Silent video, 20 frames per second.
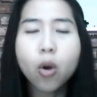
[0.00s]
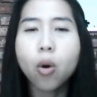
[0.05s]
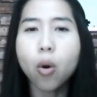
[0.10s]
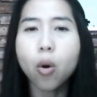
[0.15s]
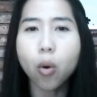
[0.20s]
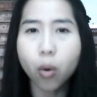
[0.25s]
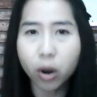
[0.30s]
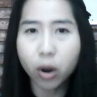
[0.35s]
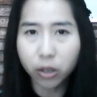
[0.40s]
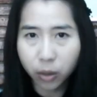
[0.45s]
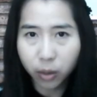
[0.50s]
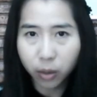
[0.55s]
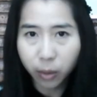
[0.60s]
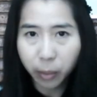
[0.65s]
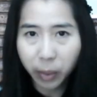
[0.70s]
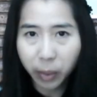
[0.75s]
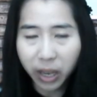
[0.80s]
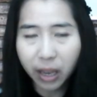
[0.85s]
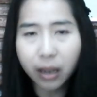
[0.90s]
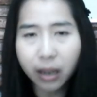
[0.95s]
or to
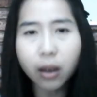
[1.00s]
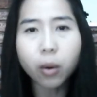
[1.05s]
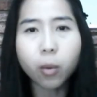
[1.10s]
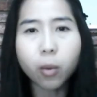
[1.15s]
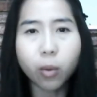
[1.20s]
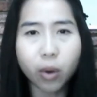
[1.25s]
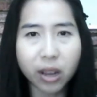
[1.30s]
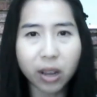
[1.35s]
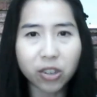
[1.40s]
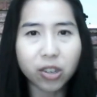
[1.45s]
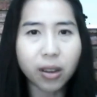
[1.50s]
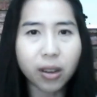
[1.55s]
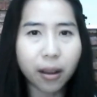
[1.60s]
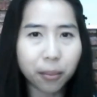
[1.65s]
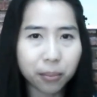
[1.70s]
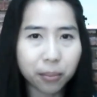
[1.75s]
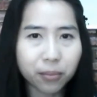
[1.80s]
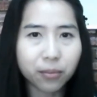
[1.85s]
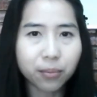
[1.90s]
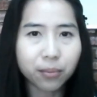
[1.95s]
repeat a
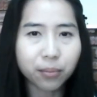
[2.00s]
question.